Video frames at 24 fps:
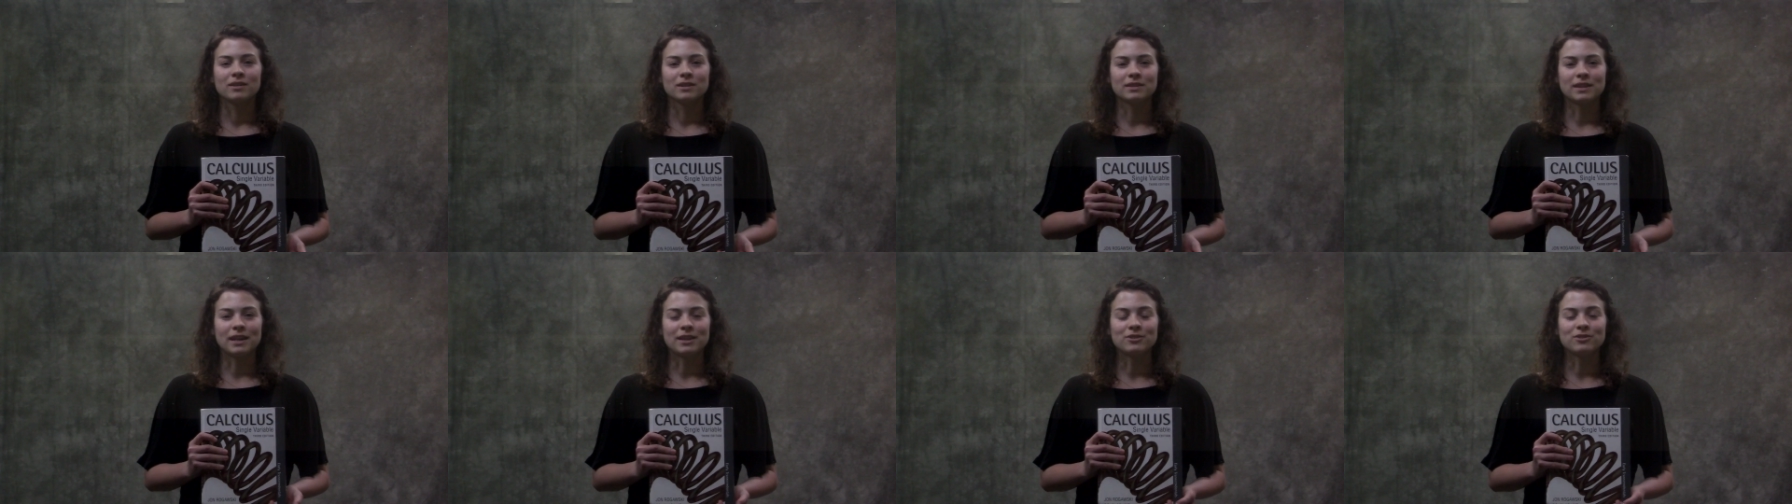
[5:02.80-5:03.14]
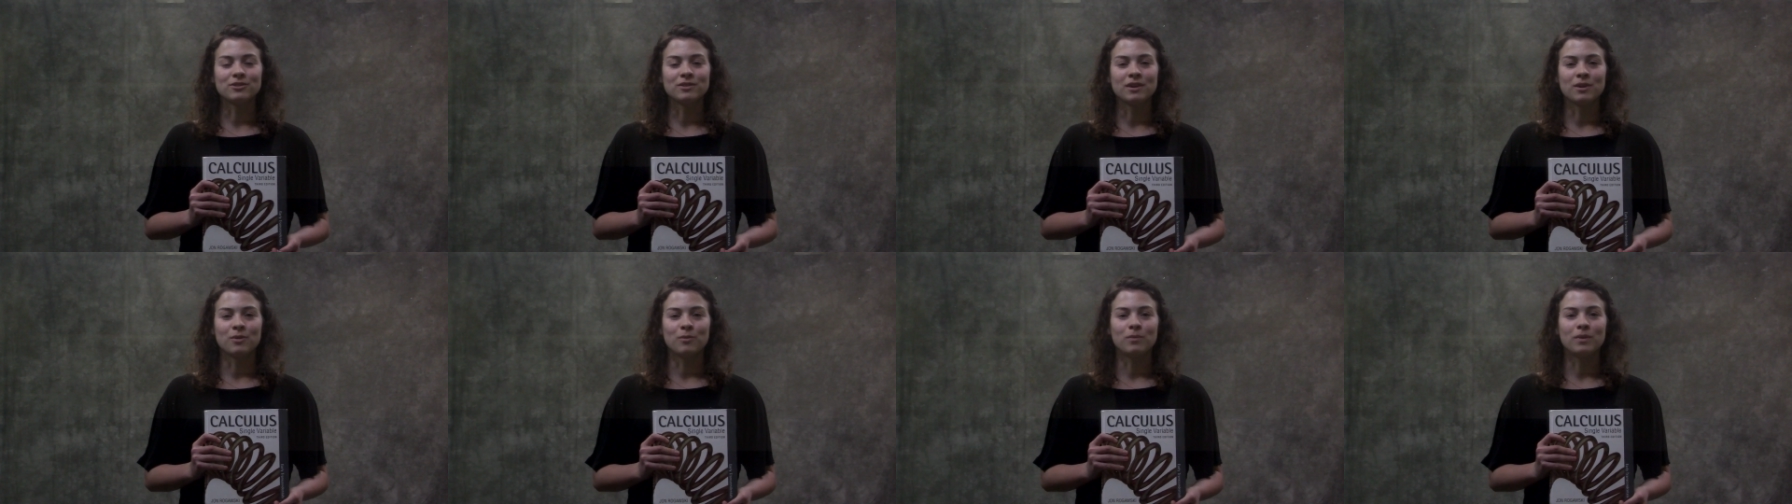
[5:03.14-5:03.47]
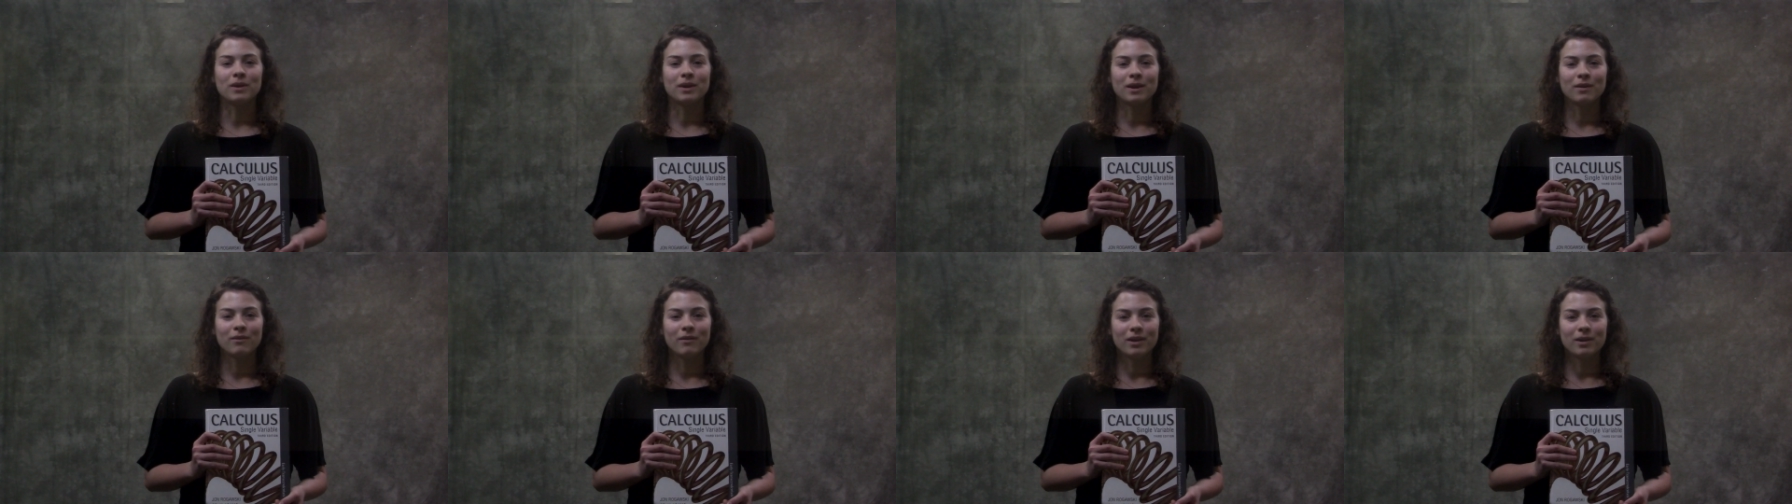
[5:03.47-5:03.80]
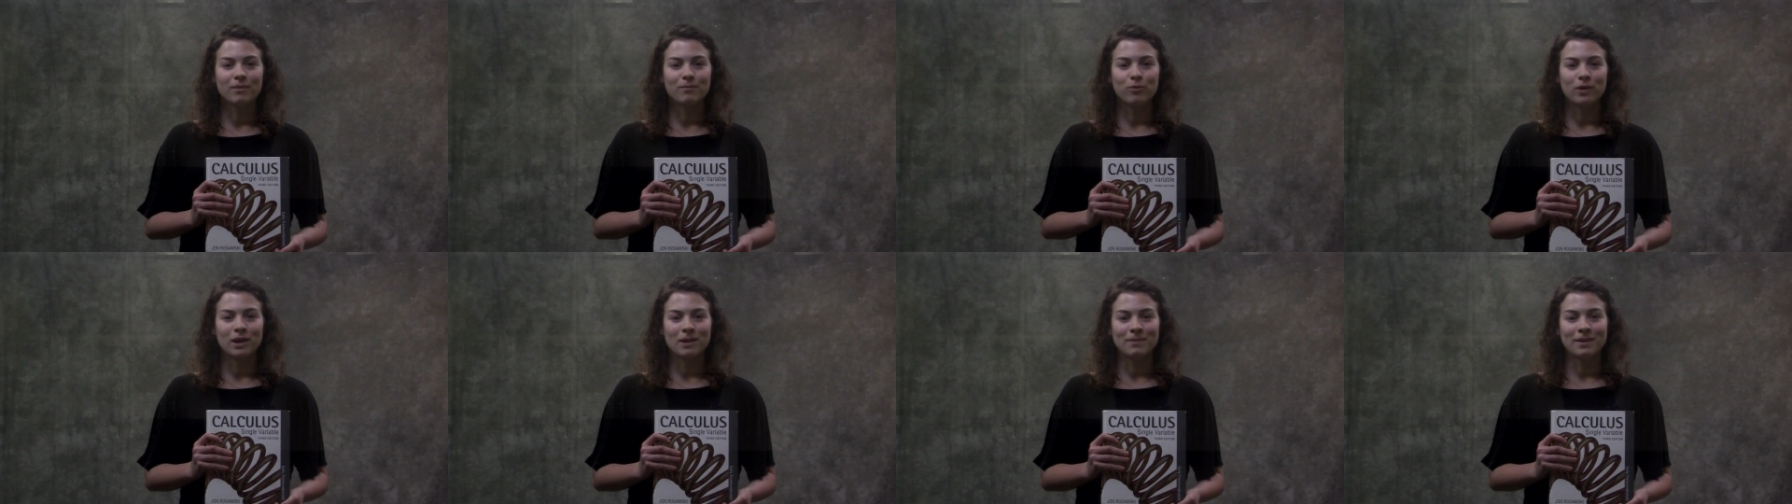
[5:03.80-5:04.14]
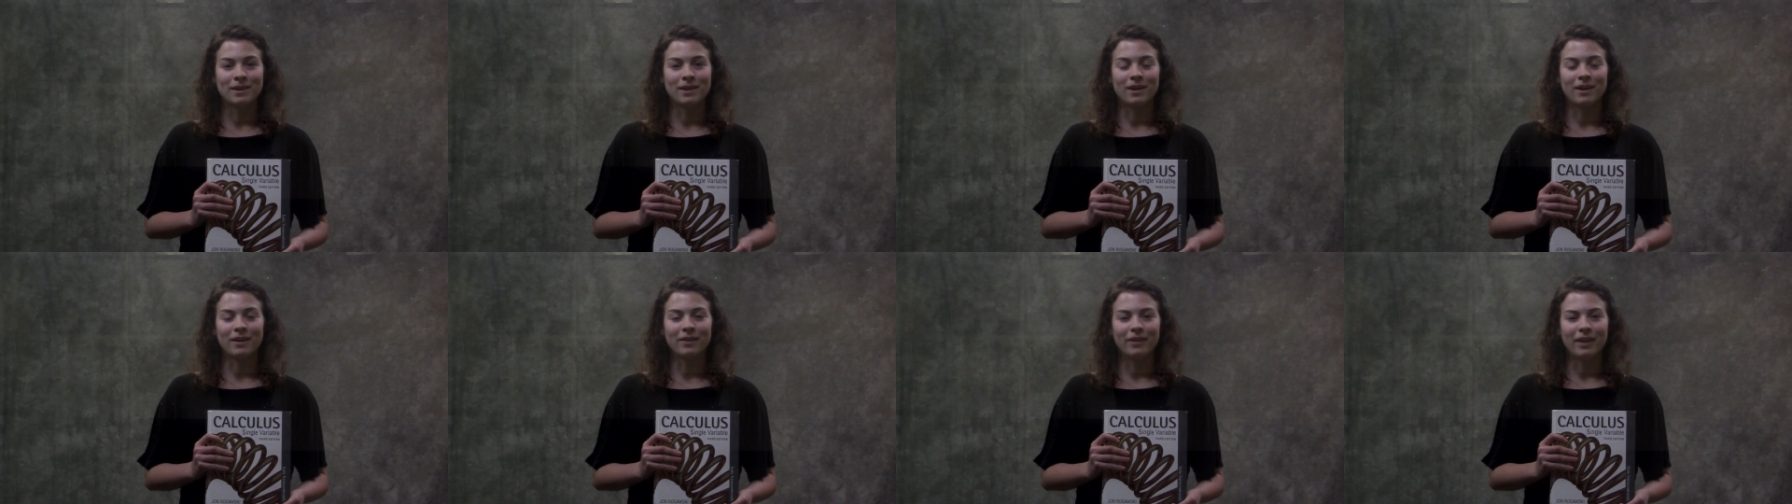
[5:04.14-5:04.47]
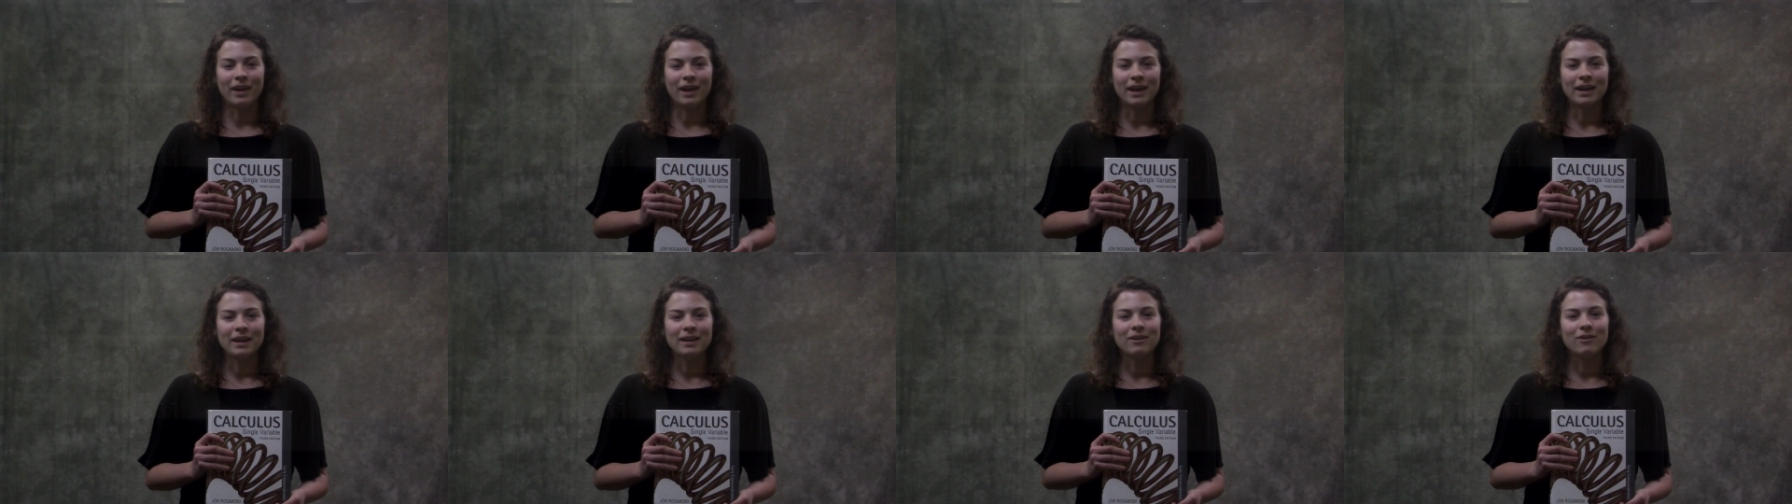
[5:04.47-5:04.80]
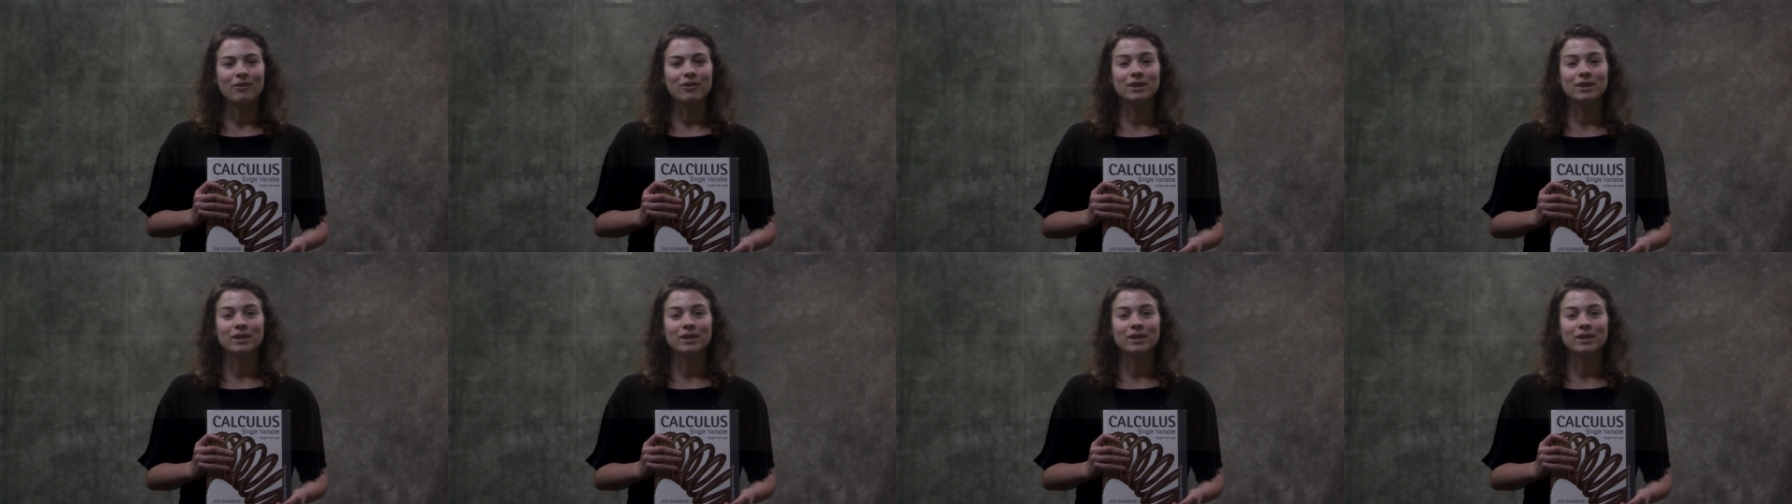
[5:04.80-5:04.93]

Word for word: schedule a one-on-one -on -one appointment online